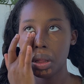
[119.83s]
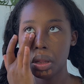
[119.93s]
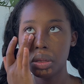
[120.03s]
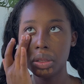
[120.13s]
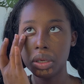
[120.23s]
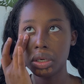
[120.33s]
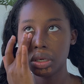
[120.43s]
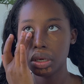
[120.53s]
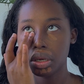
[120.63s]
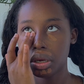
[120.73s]

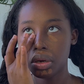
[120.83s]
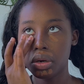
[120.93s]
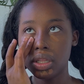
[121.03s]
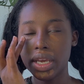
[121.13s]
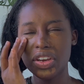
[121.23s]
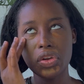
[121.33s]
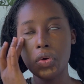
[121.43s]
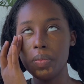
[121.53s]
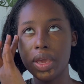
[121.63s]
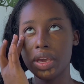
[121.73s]
look or like no
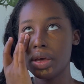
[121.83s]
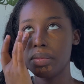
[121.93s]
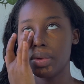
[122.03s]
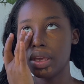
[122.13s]
makeup